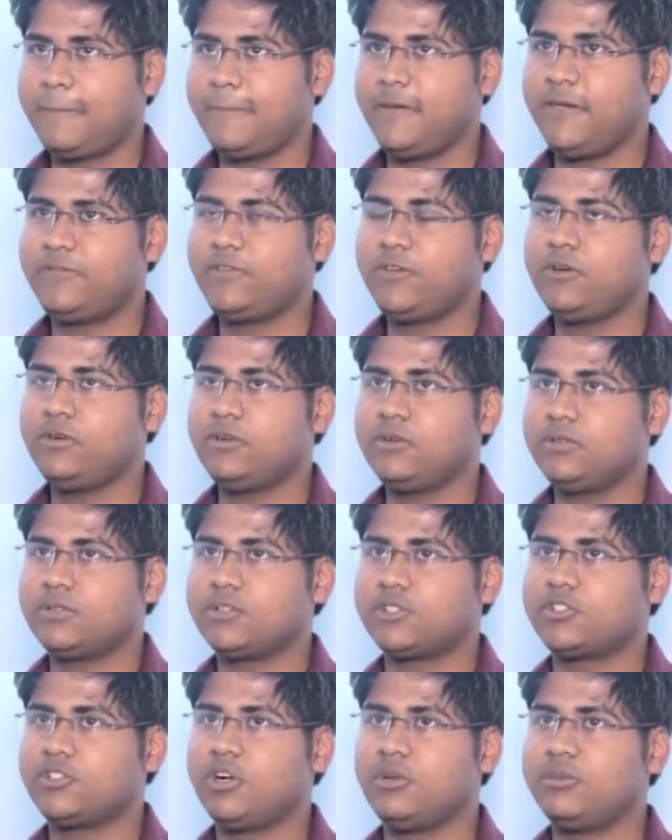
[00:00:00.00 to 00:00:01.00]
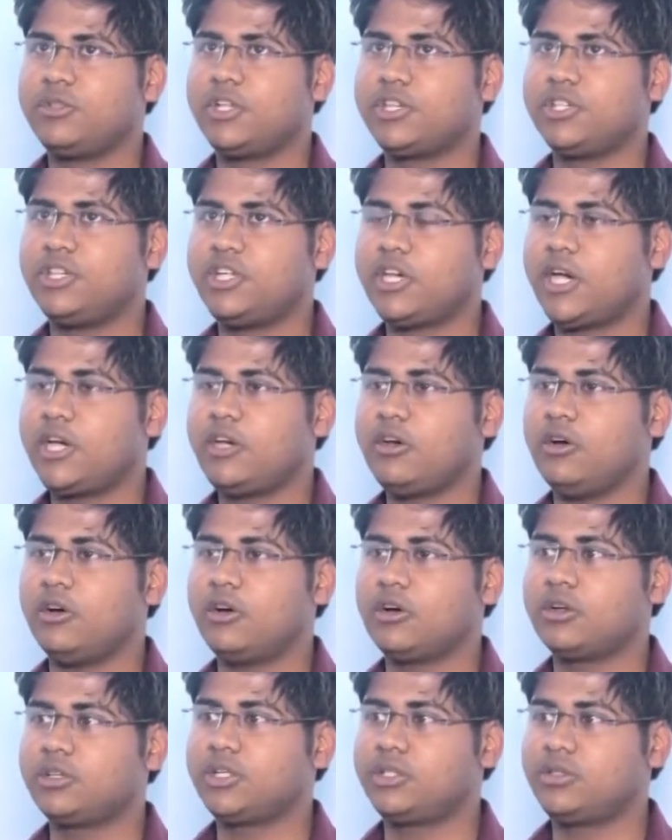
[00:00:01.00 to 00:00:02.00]
if you solve the D I
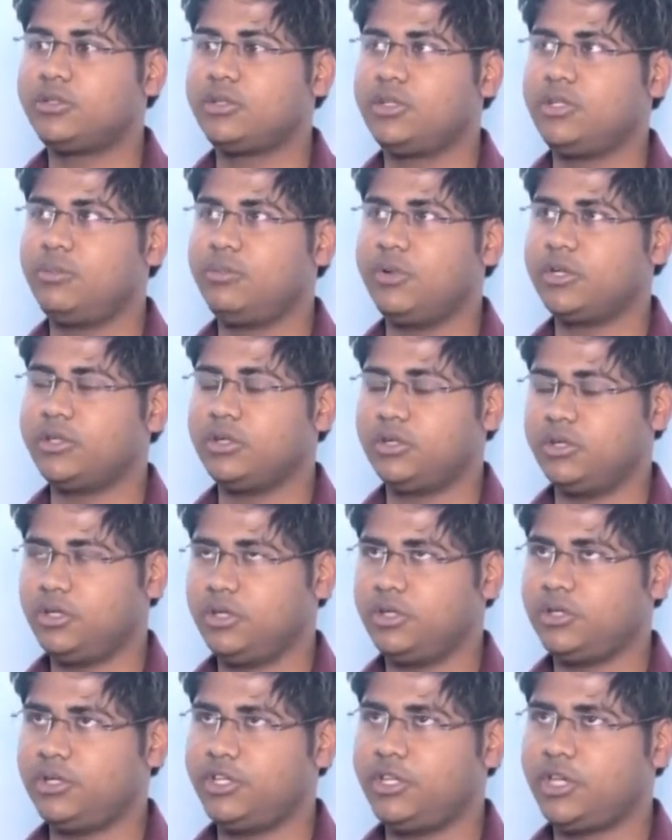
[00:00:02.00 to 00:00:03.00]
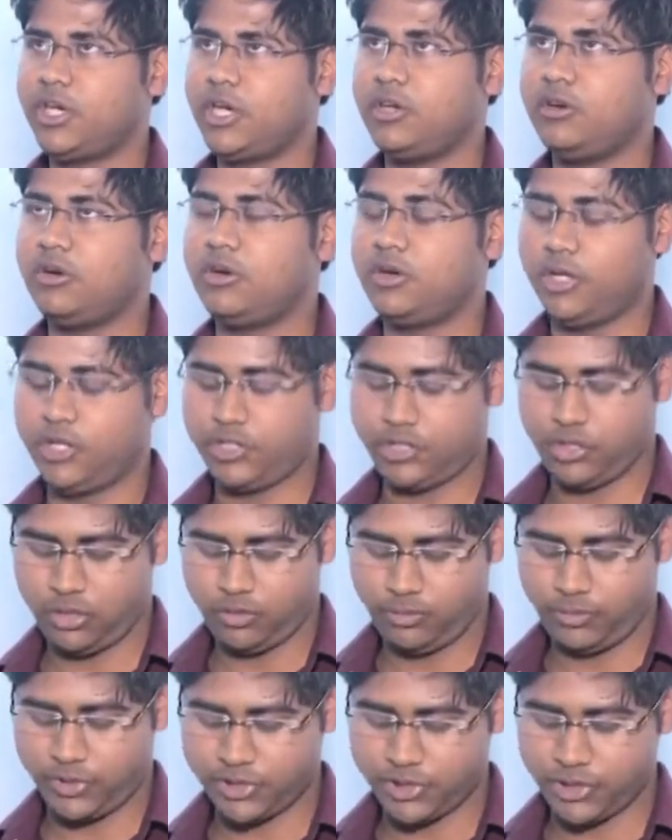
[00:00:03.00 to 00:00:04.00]
or the, uh, D I or
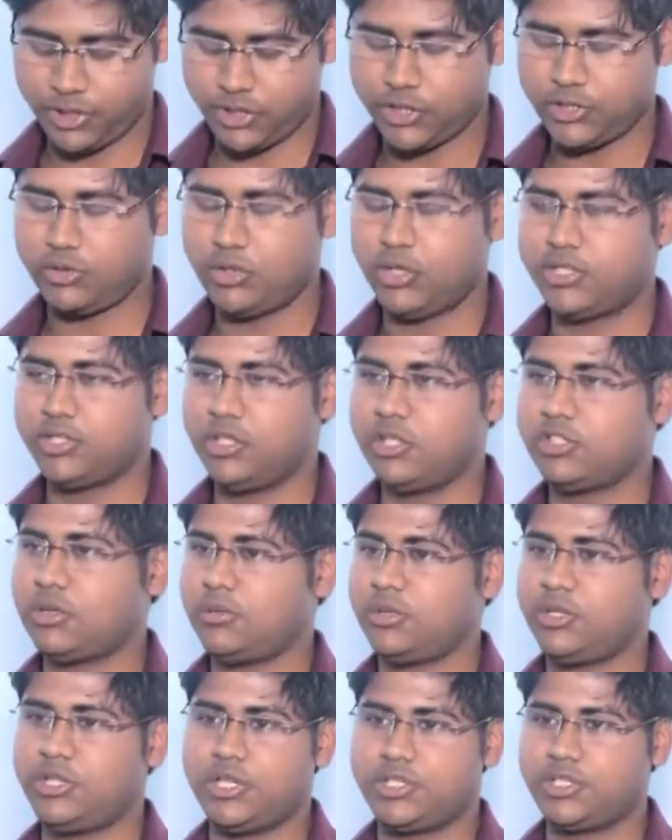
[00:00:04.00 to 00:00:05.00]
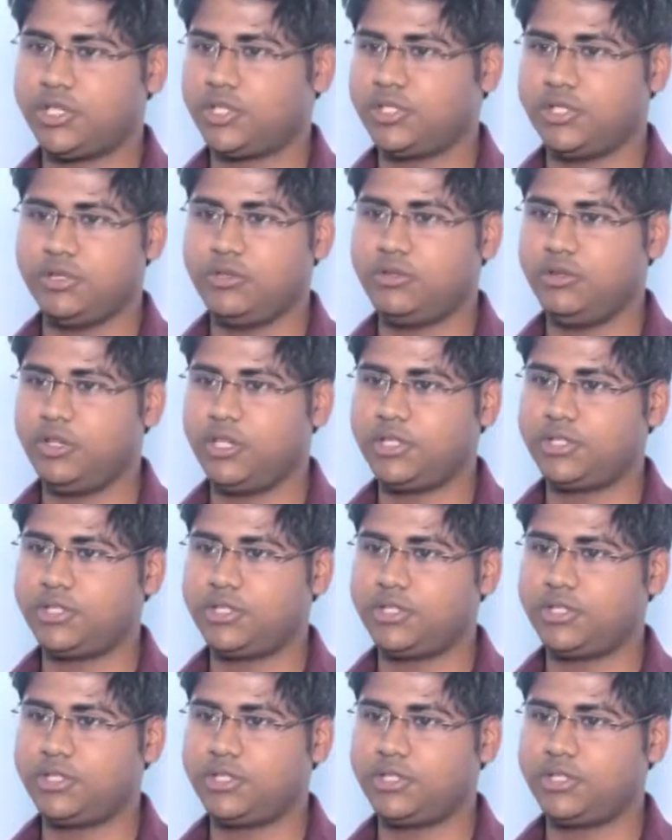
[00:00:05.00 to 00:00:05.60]
ratio percentage, you can easily solve the D S section.